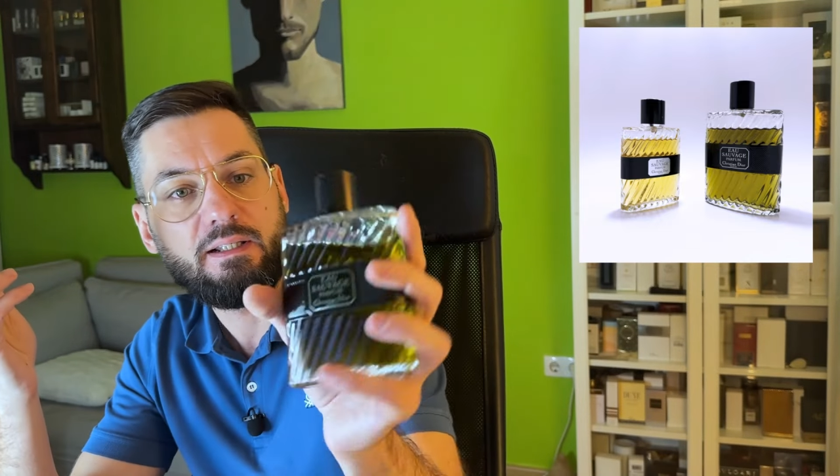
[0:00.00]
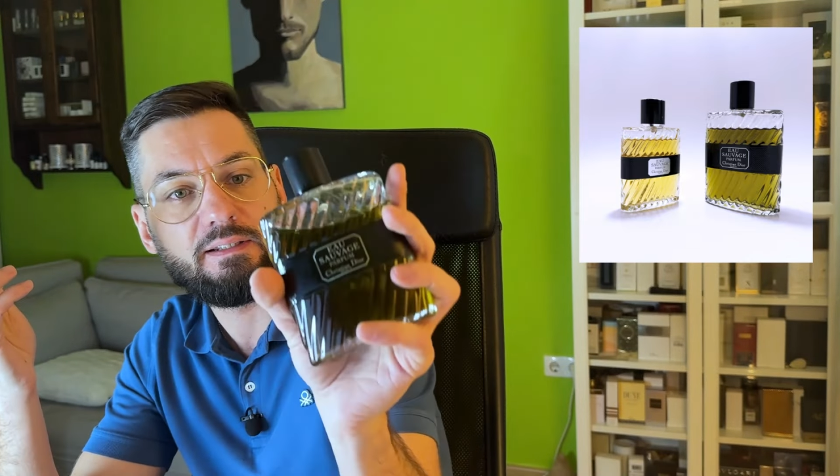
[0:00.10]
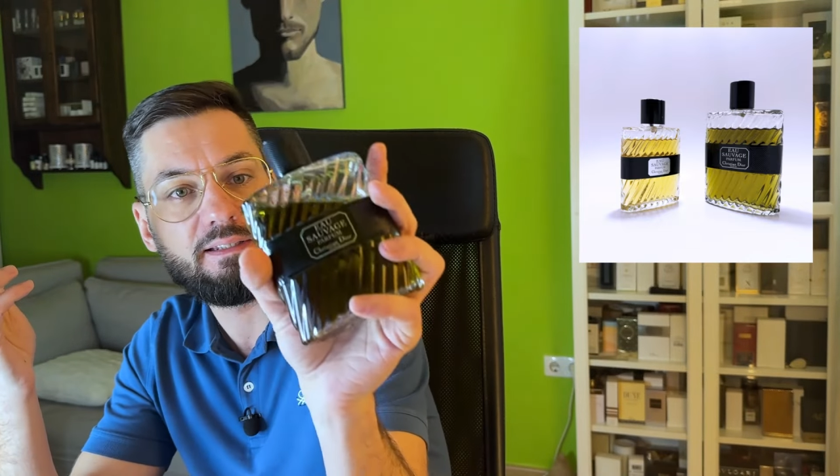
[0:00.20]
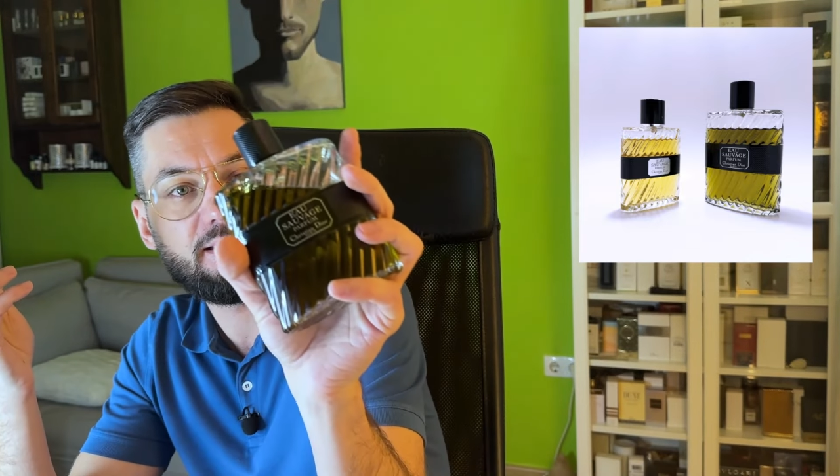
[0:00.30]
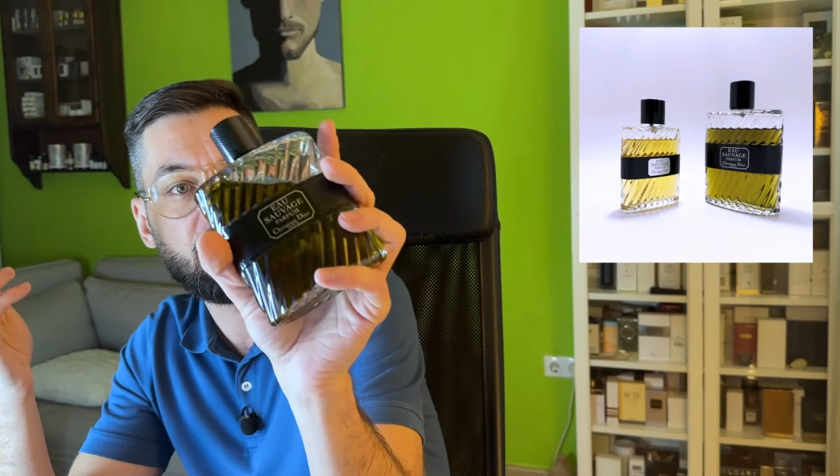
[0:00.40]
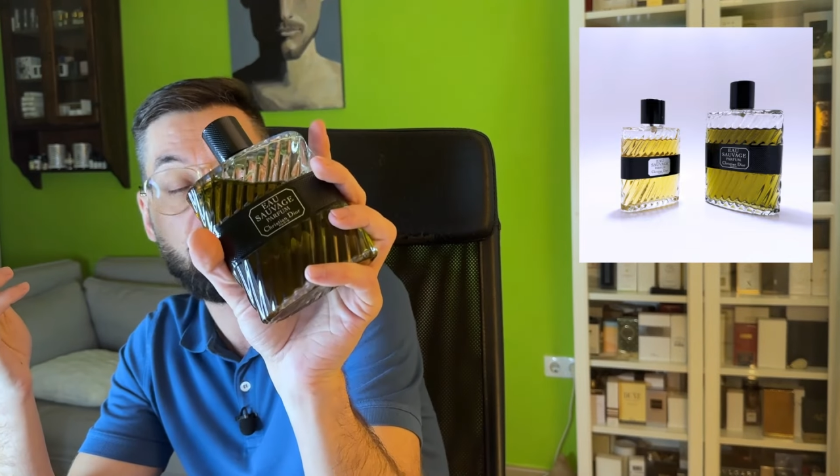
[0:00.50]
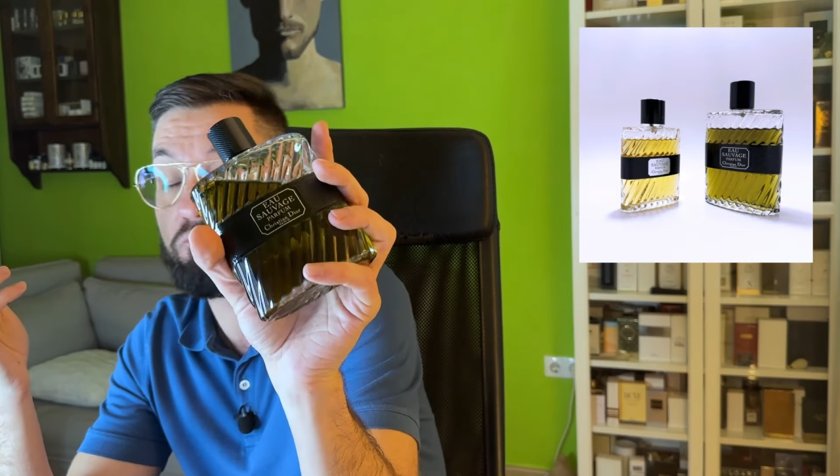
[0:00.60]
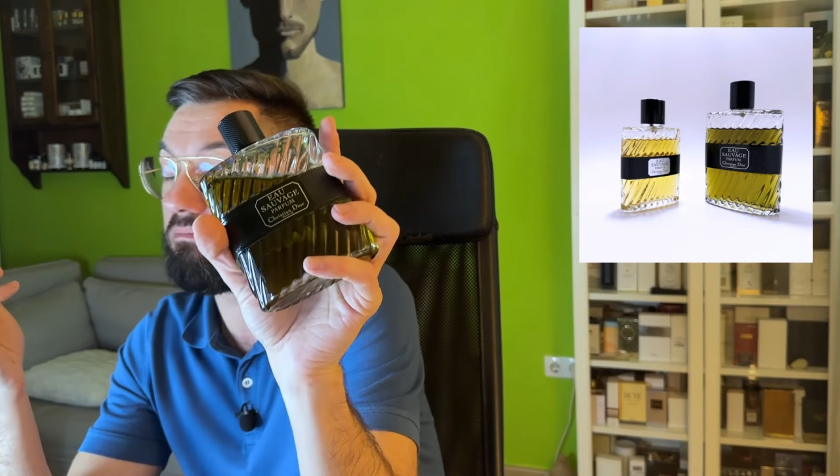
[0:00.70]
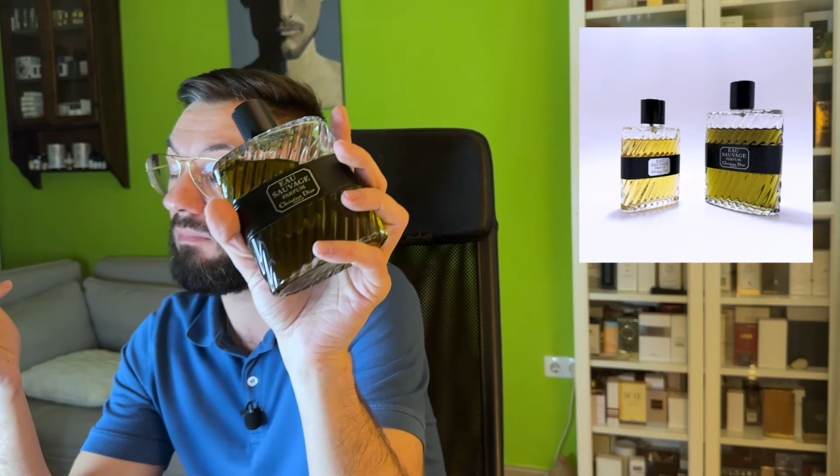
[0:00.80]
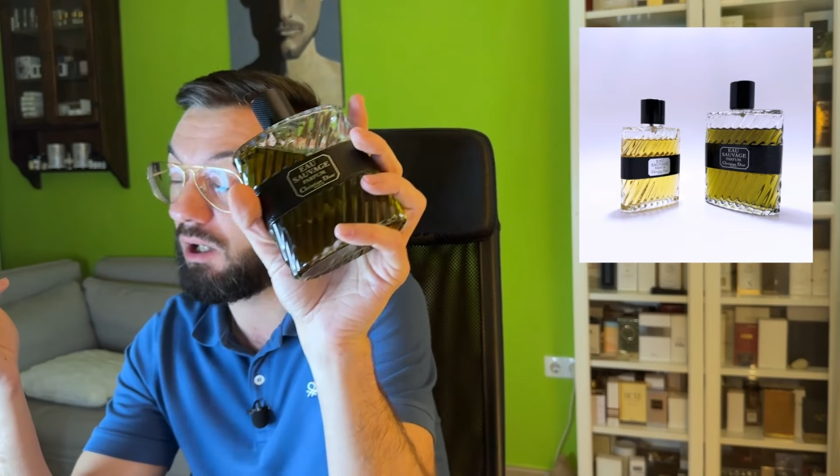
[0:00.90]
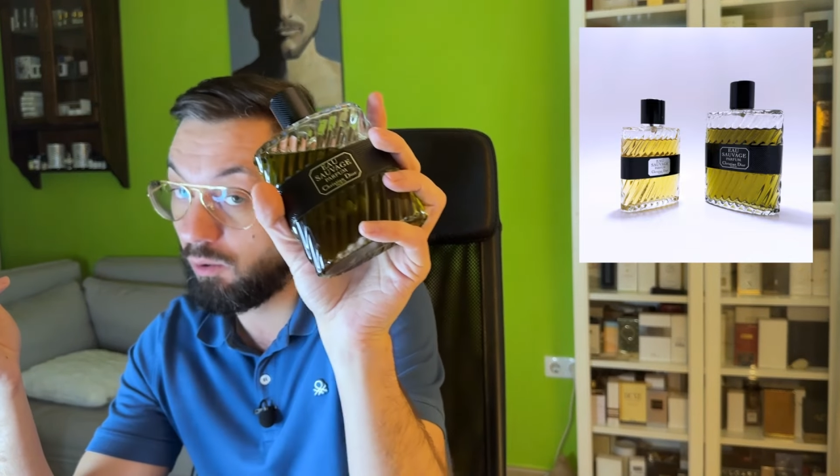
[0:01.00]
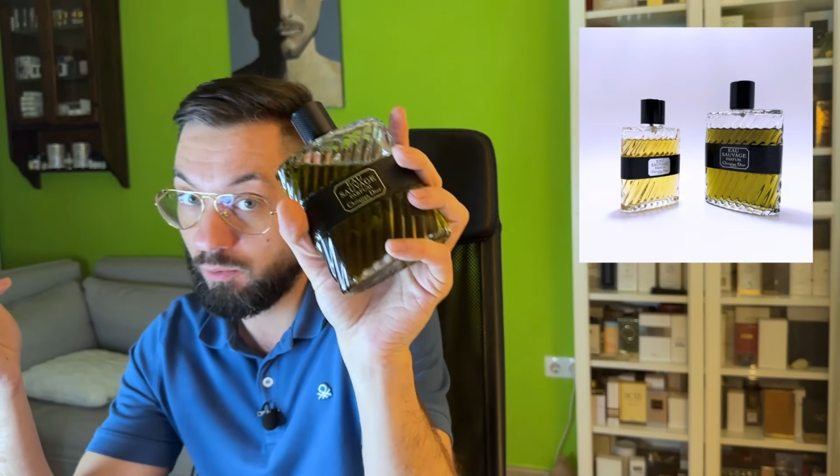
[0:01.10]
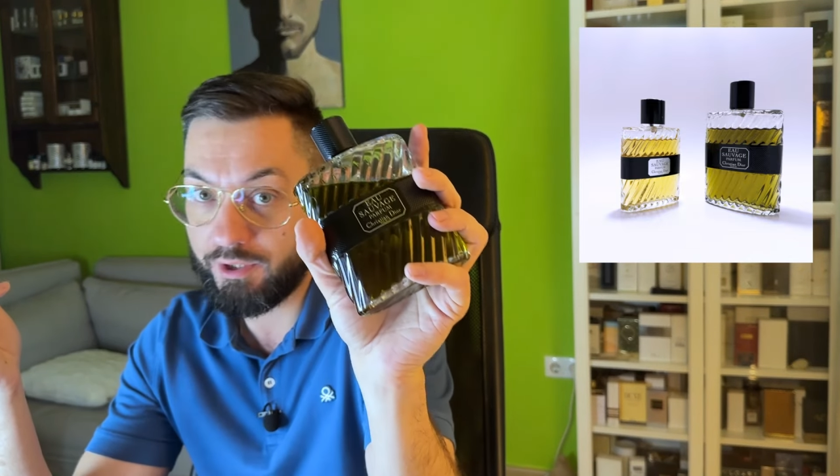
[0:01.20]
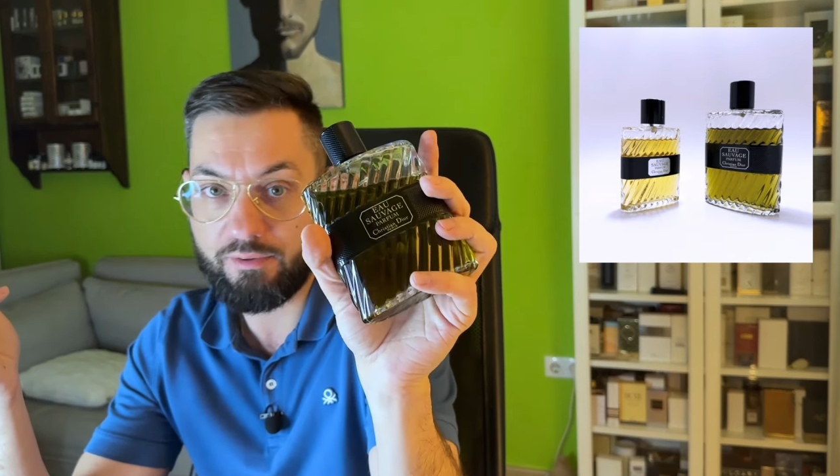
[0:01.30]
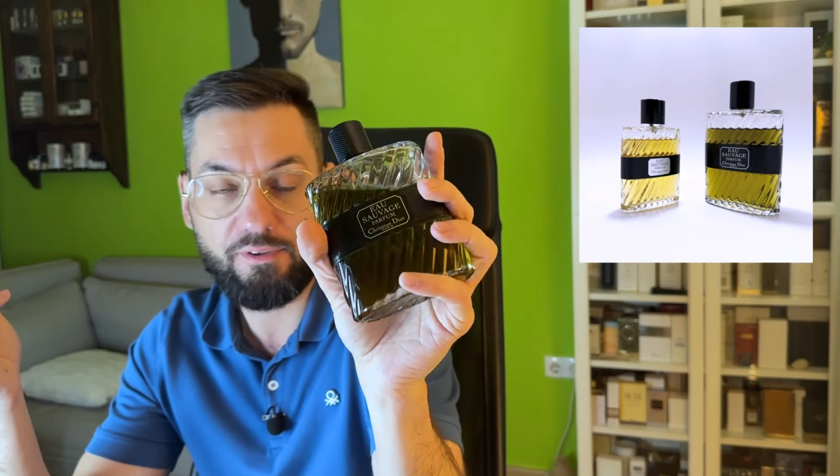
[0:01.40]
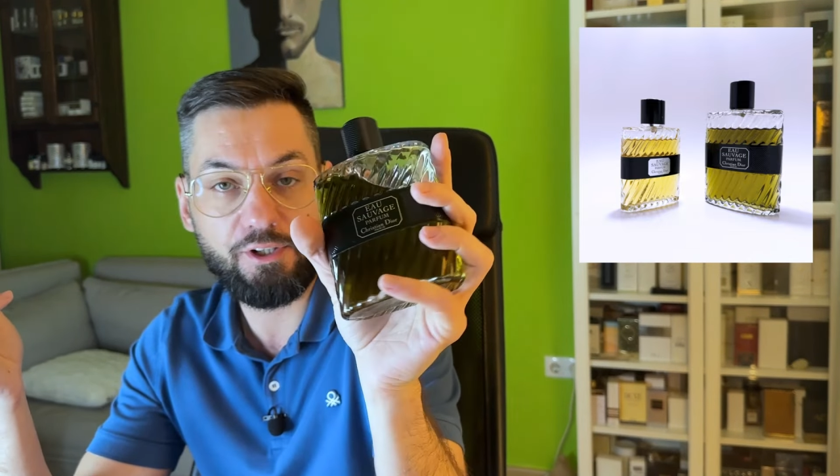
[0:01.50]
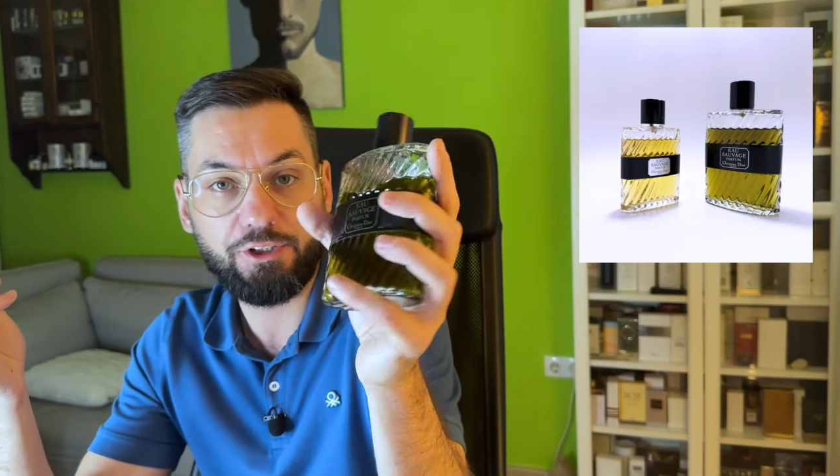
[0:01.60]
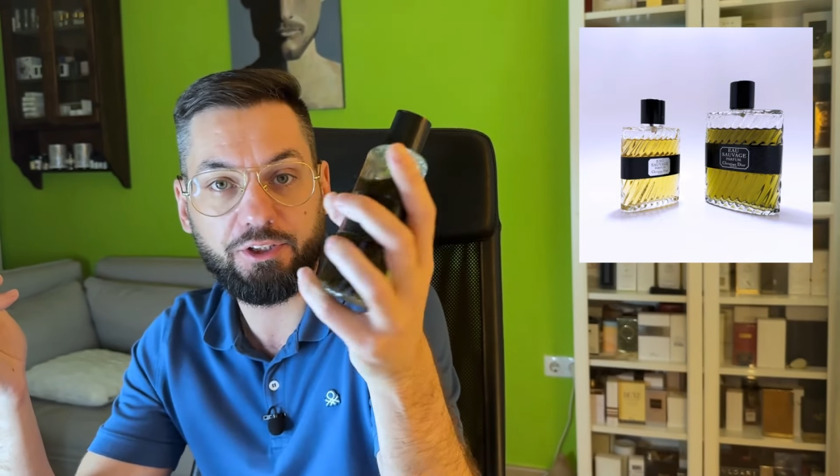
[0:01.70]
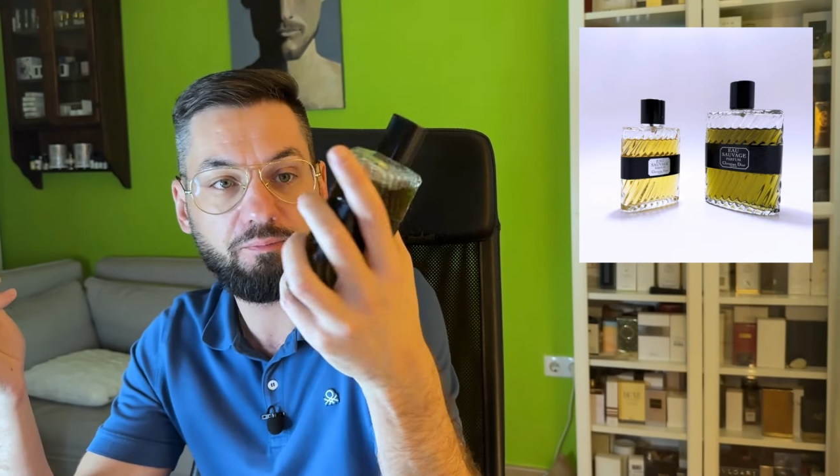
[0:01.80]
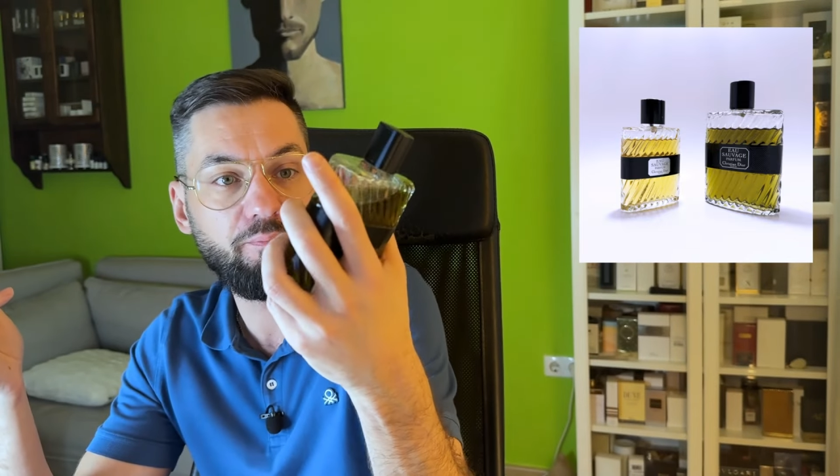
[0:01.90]
This is the older
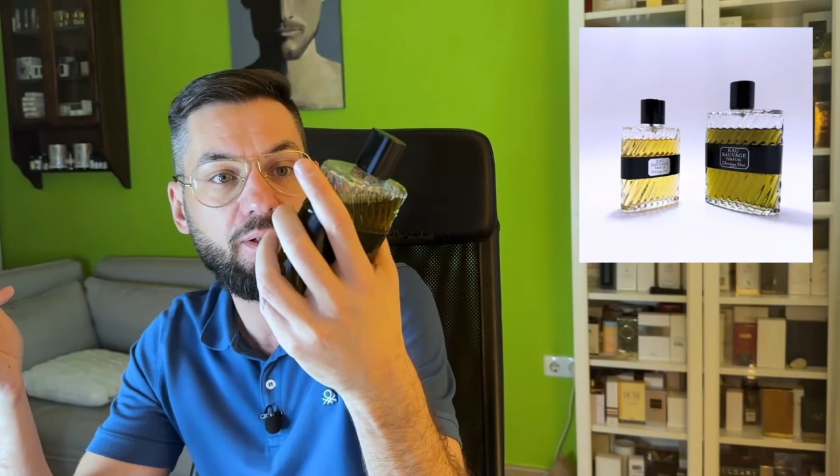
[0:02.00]
version.